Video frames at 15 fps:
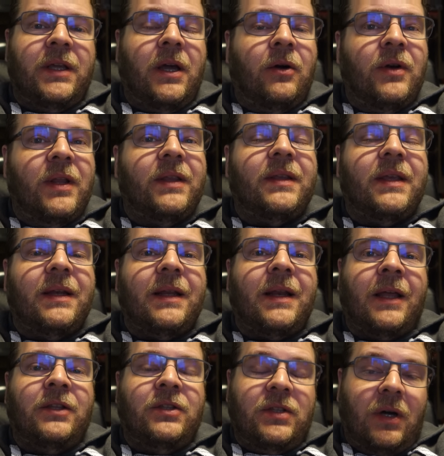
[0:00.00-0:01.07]
The only thing that
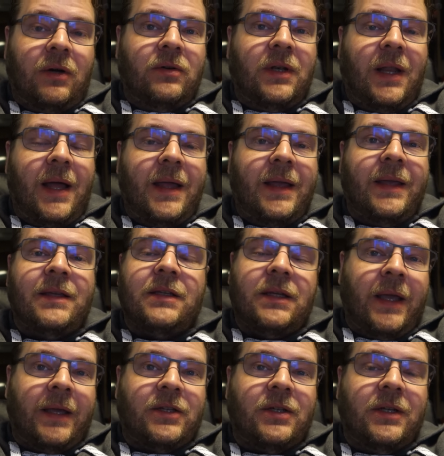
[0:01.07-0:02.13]
I don't like is
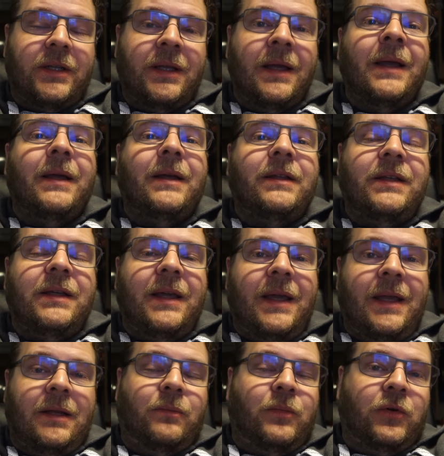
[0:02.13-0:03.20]
actually the
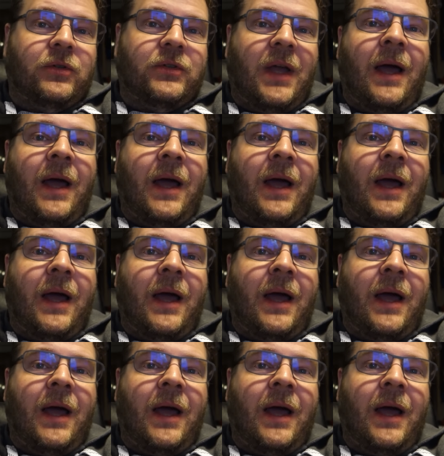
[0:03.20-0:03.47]
input.